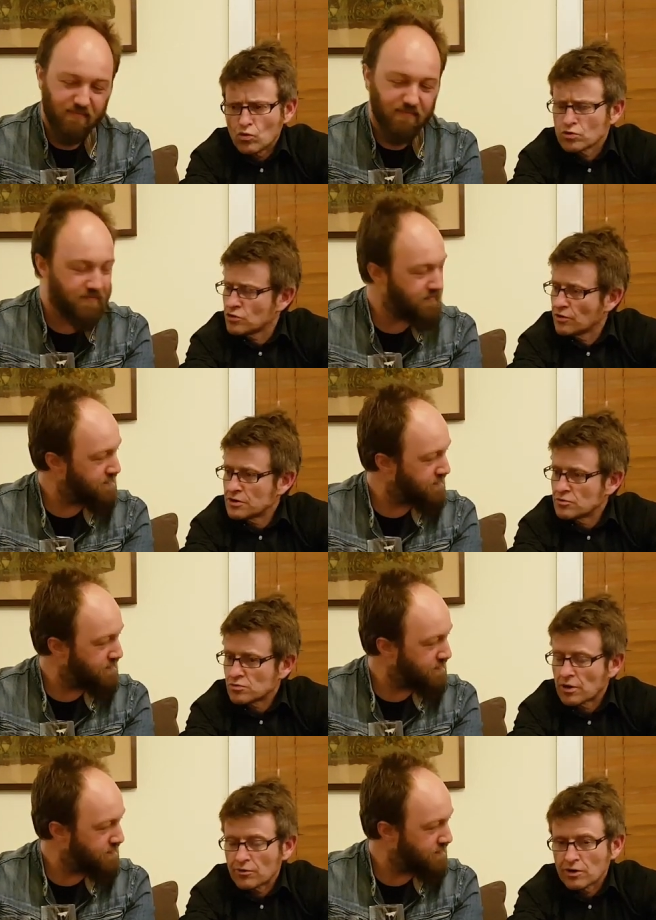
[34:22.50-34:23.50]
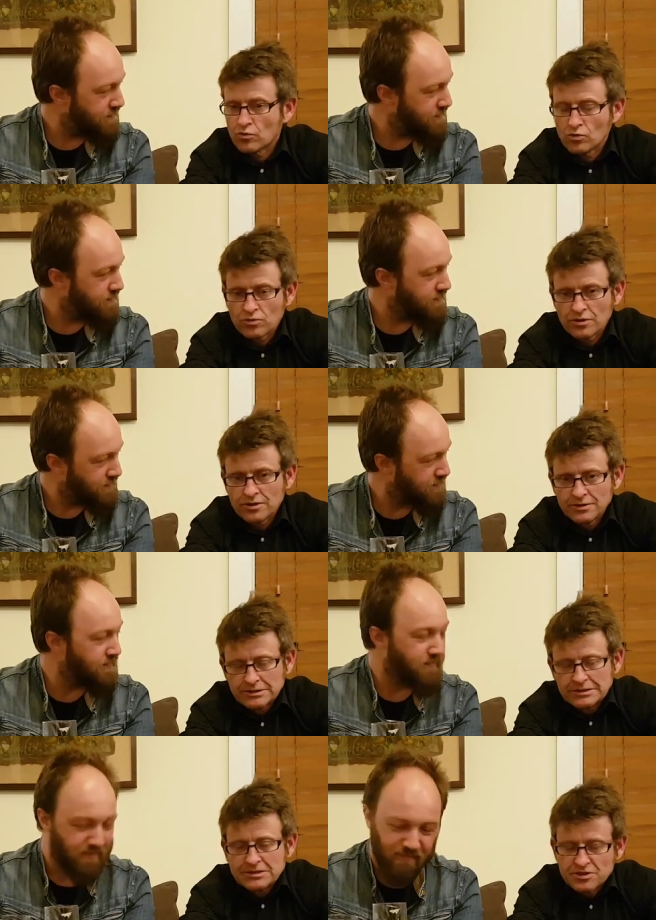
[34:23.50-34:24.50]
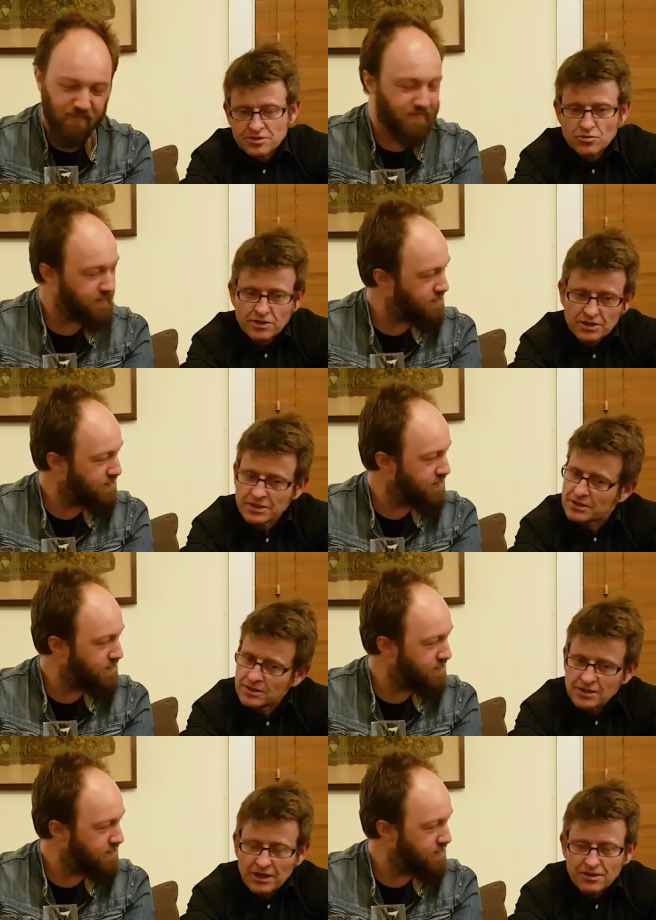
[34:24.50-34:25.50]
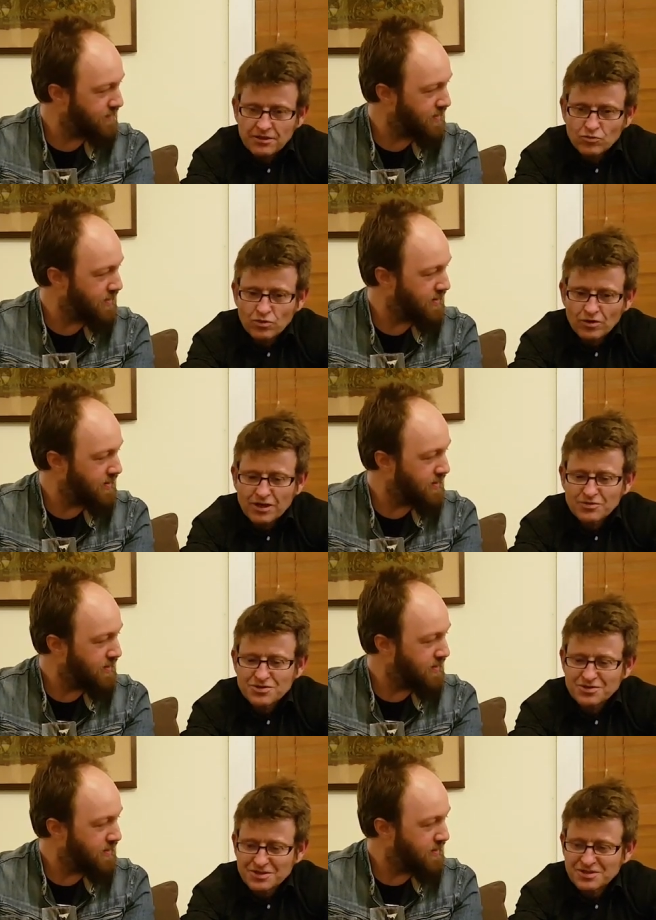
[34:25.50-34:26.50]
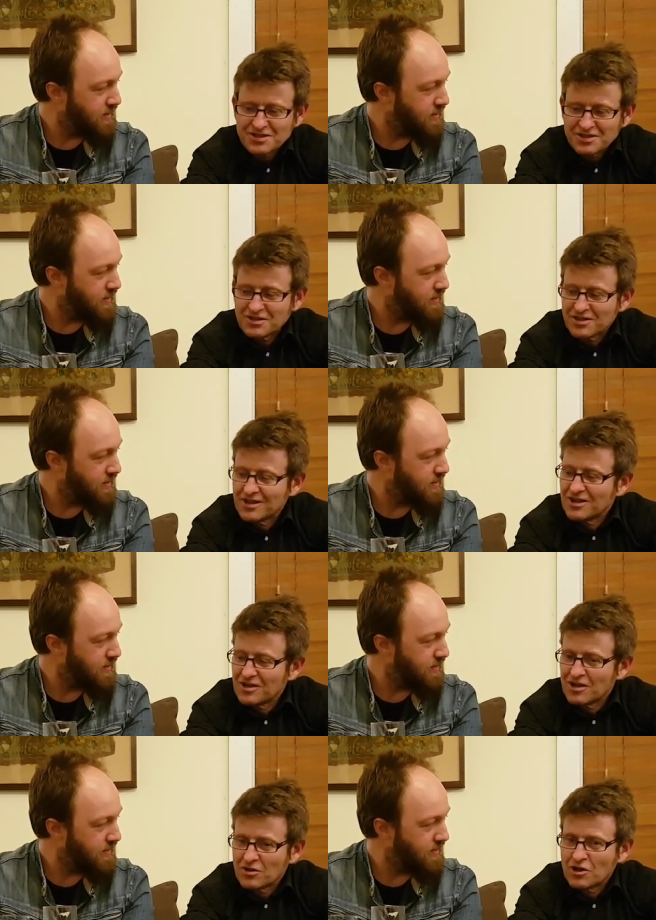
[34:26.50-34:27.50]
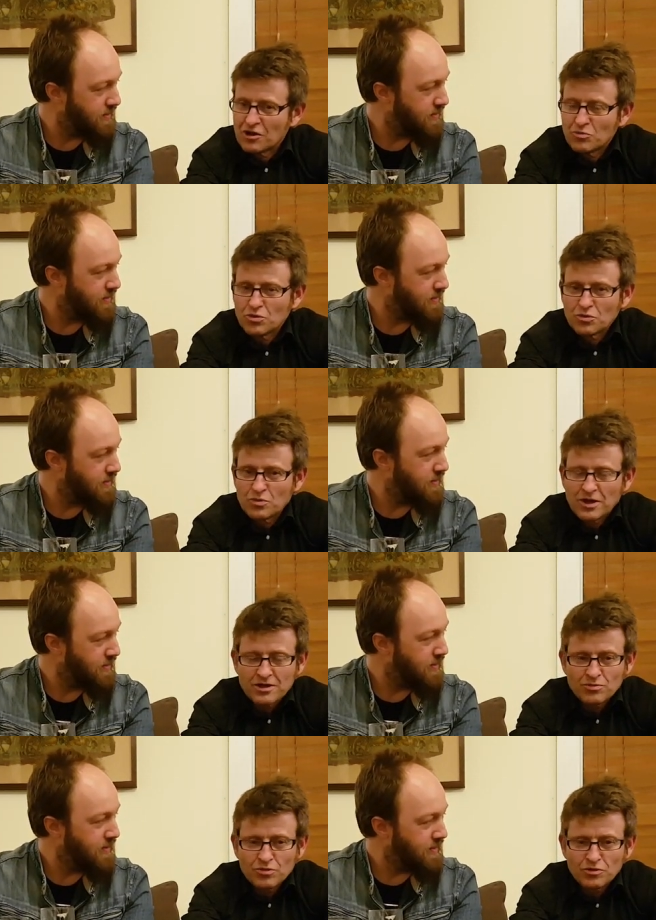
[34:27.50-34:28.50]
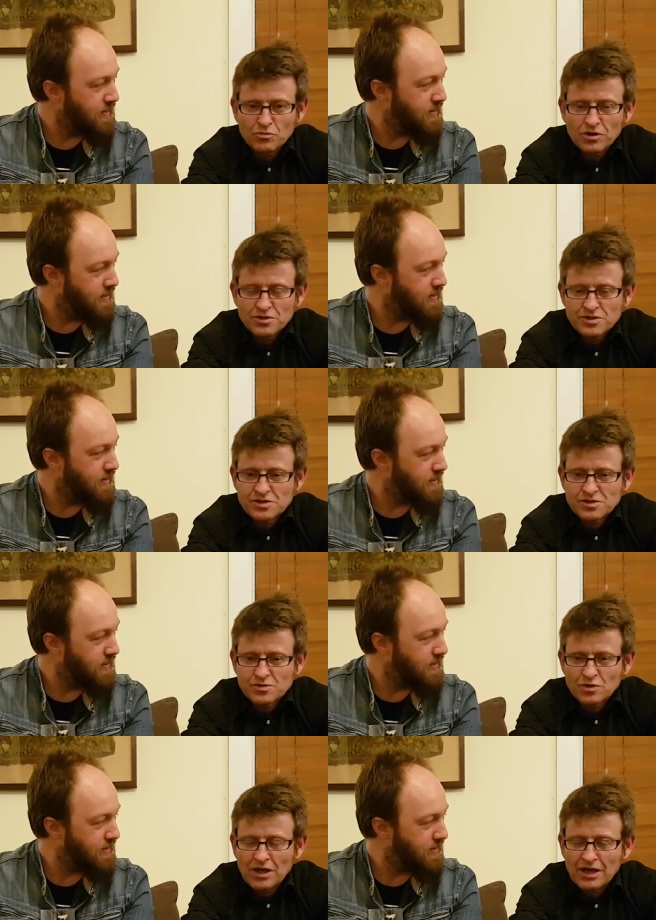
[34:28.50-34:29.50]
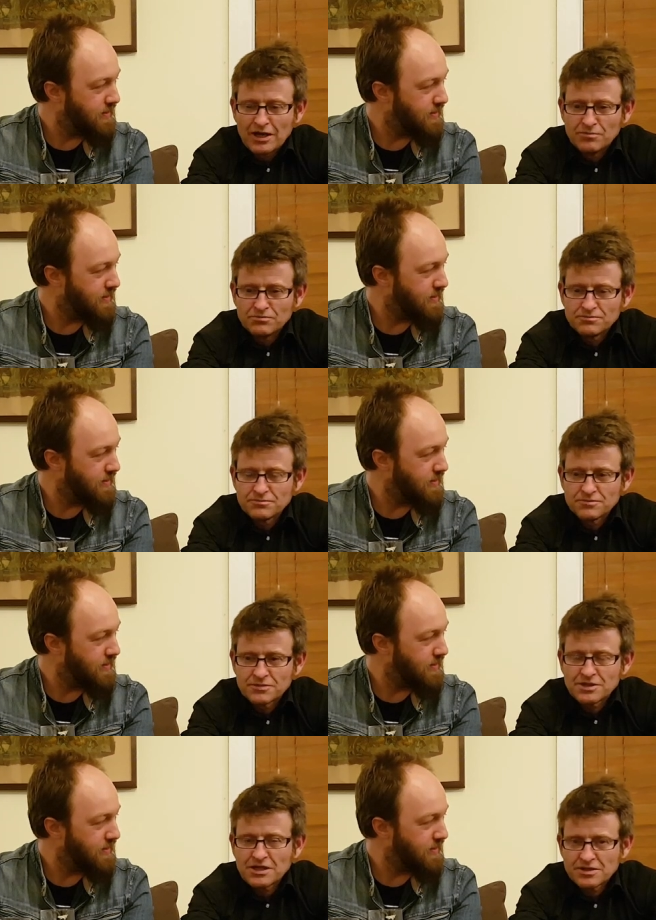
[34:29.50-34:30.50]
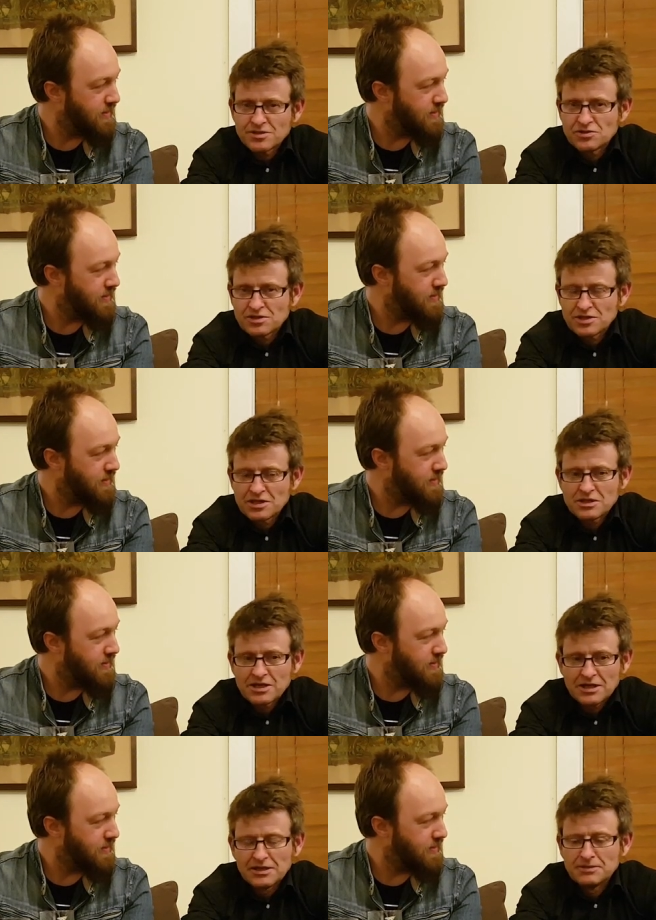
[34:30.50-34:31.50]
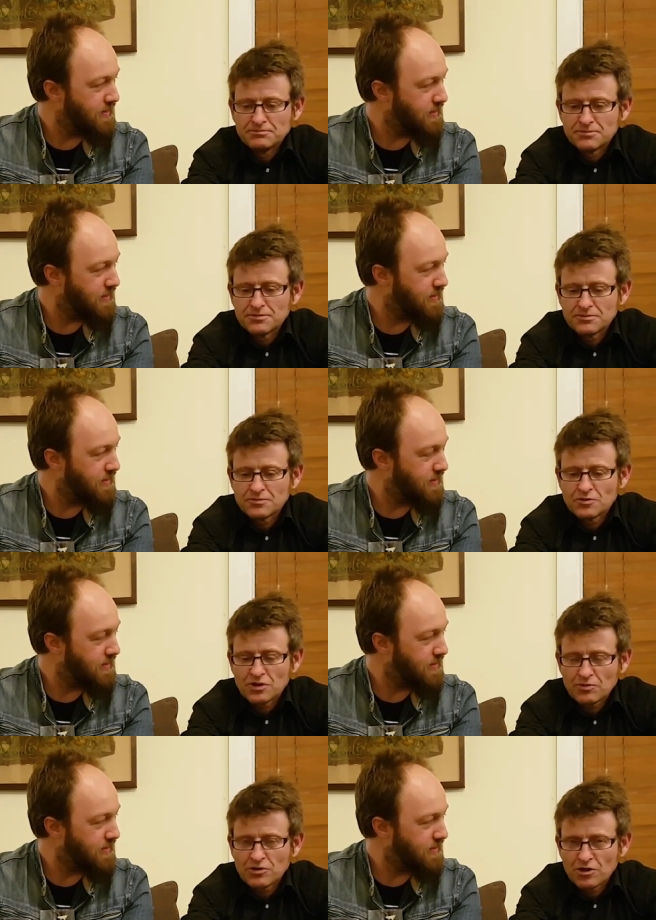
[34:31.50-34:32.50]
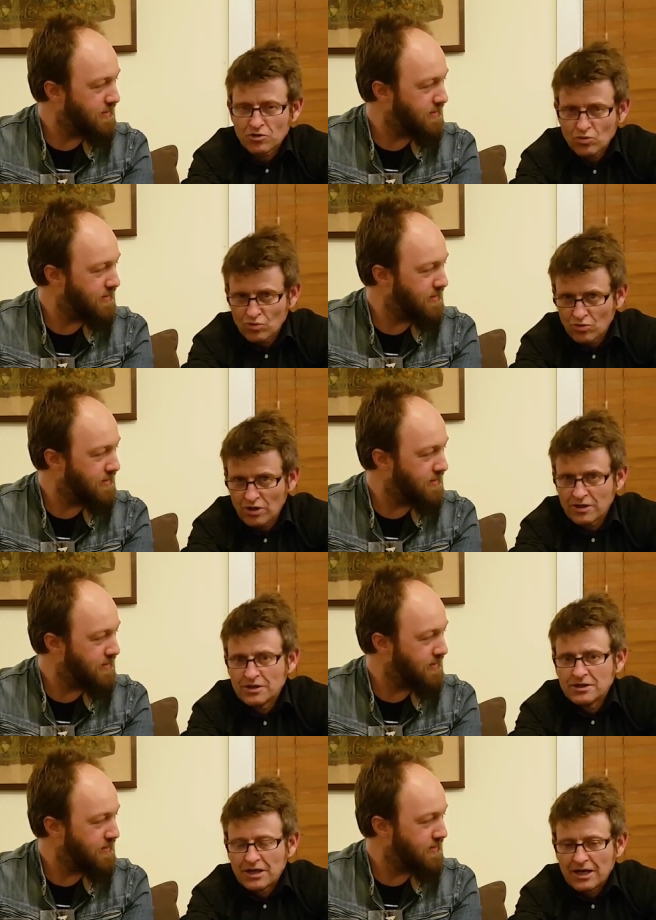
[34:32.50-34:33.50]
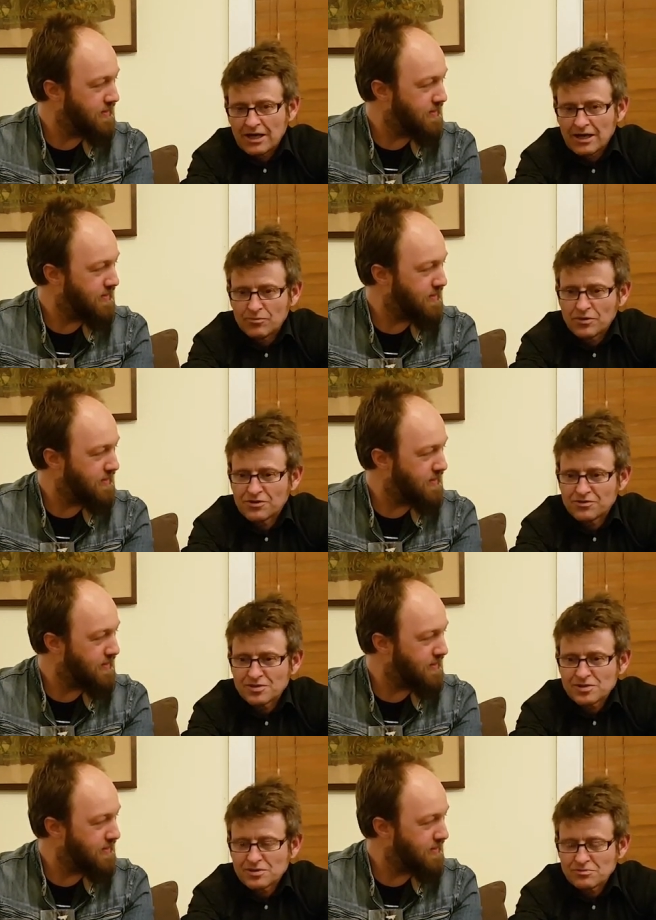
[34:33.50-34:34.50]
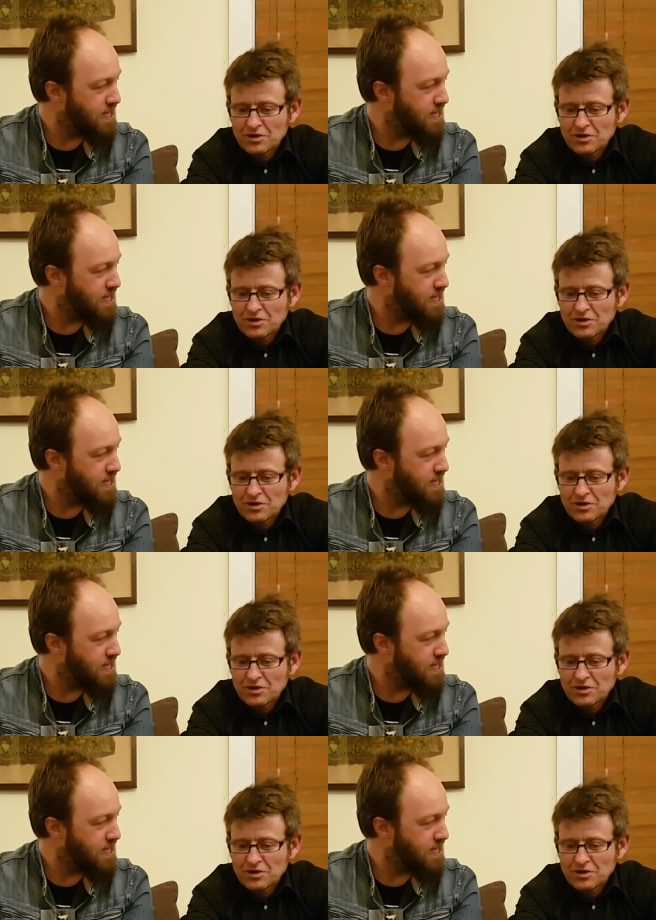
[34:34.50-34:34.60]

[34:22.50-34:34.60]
Speaker 1: water. I think there was one around water. Just quickly, I think water chemistry is an important part of your brewing process. Take it seriously. Look up your local water. But there's